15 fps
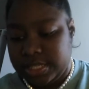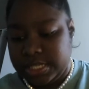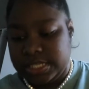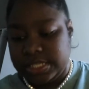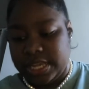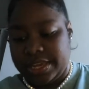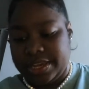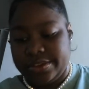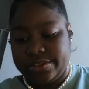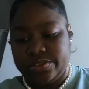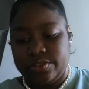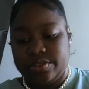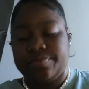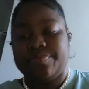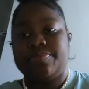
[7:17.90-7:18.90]
He's not
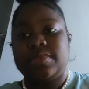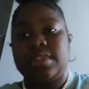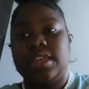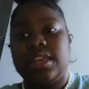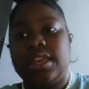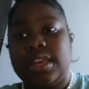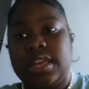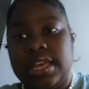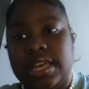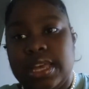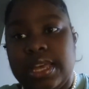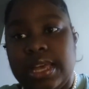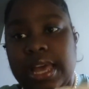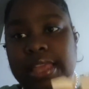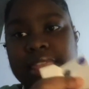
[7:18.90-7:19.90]
answering.
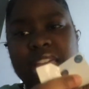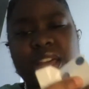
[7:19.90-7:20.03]
I think